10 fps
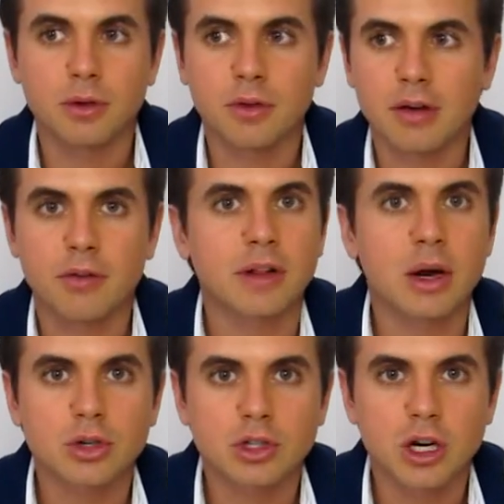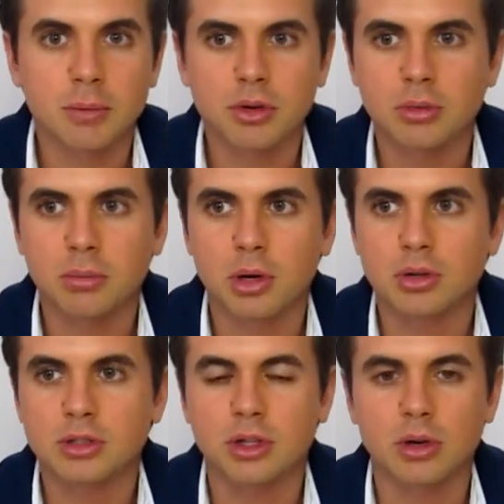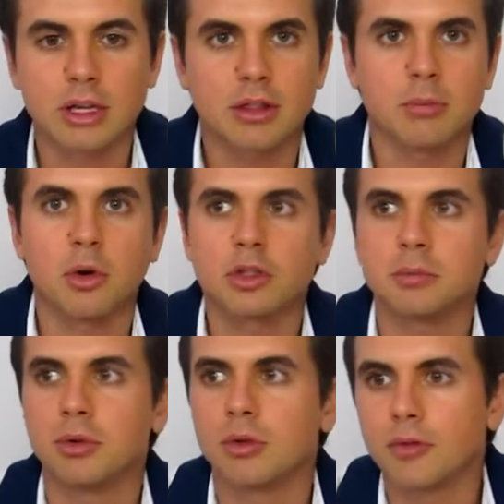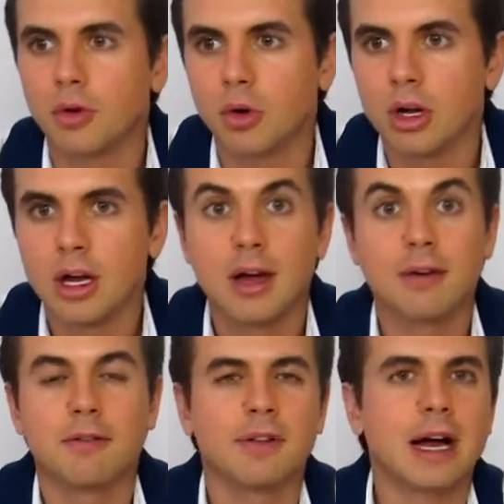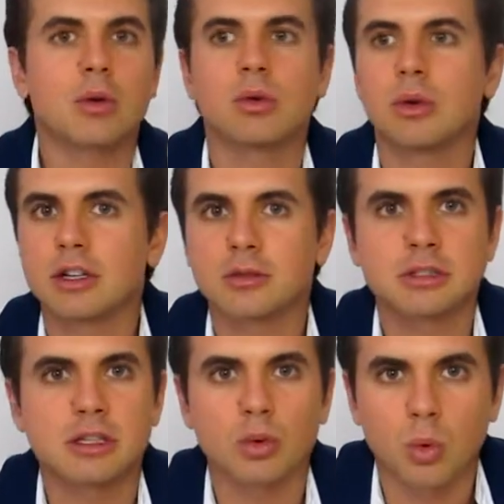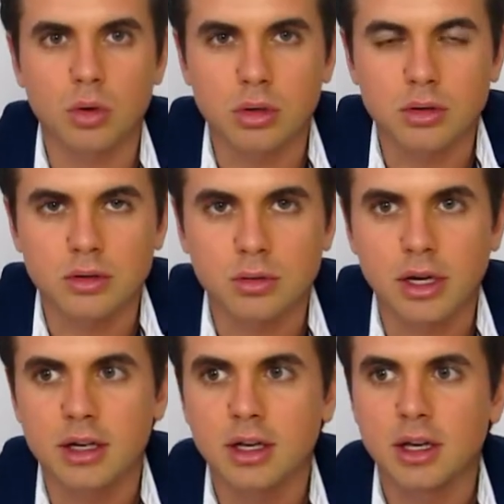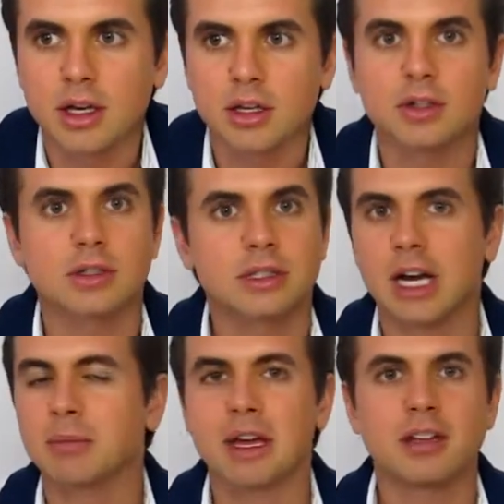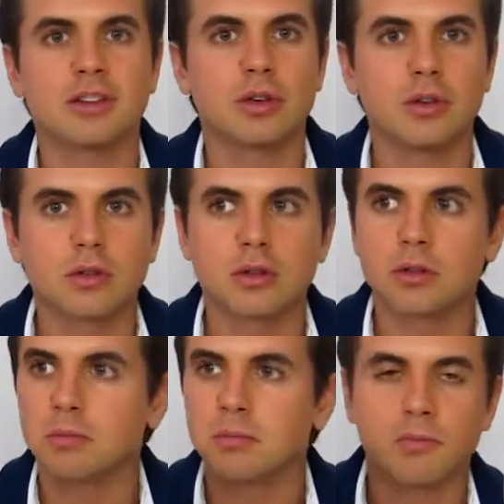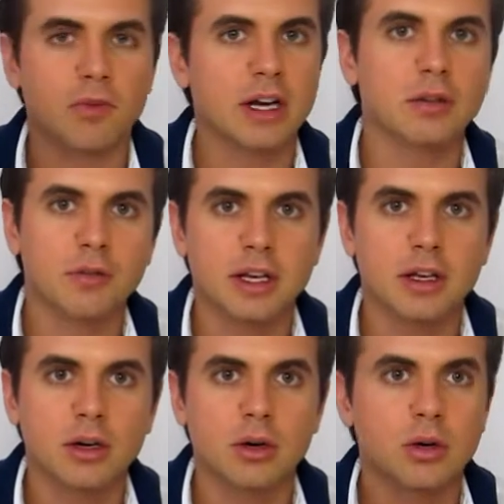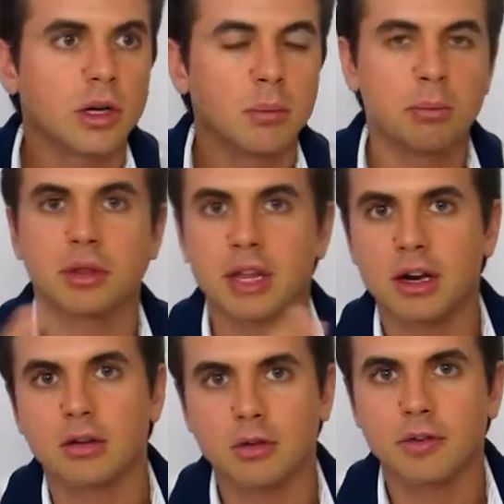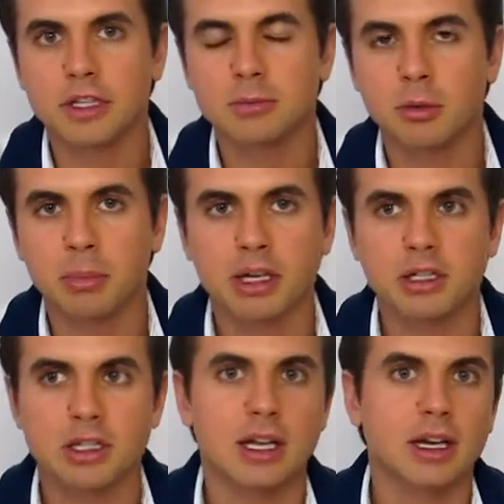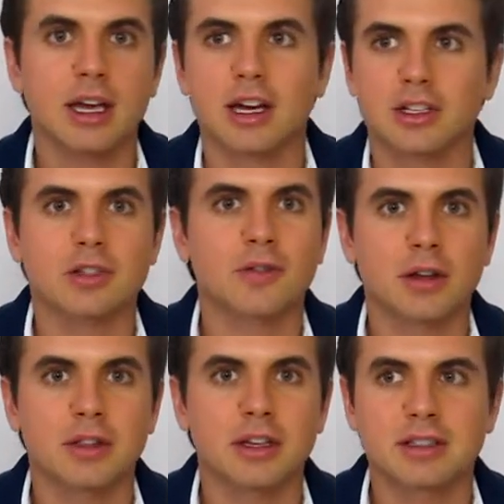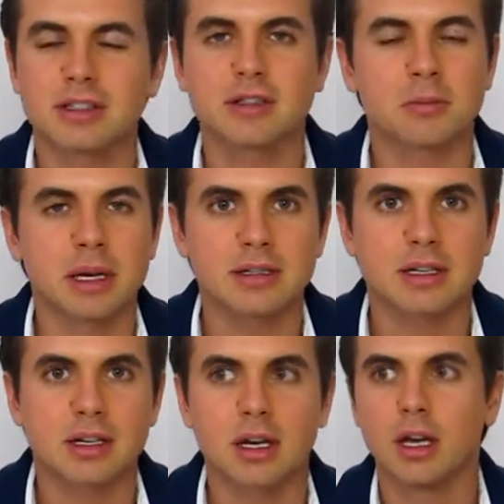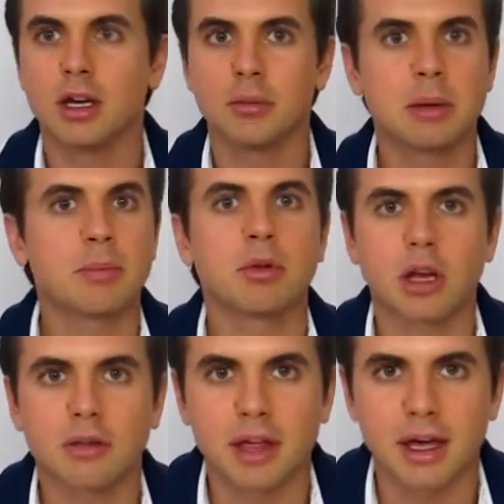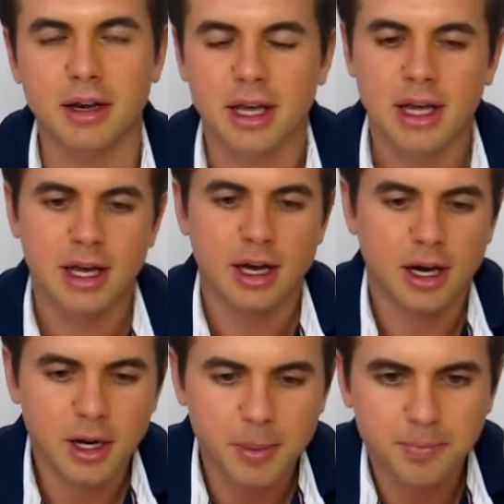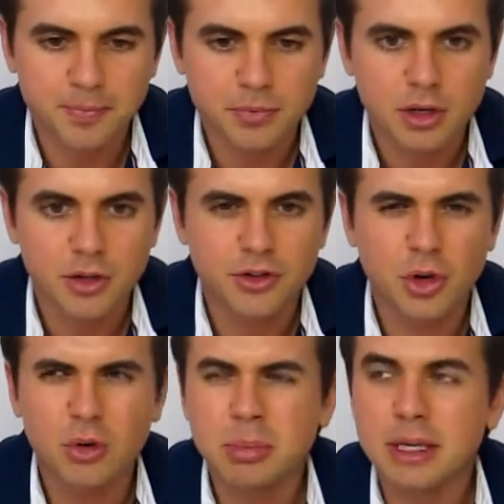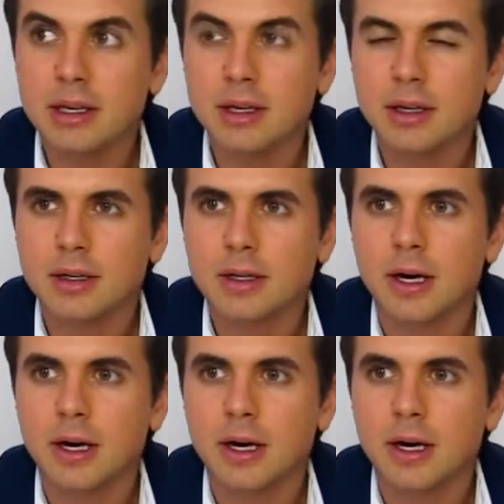have a flower shop, you can post, like the most beautiful flower arrangements in the world, right? Just type that into YouTube, find the video, put that on your Facebook page, say like, hey, I just found this is amazing. People love that. Don't be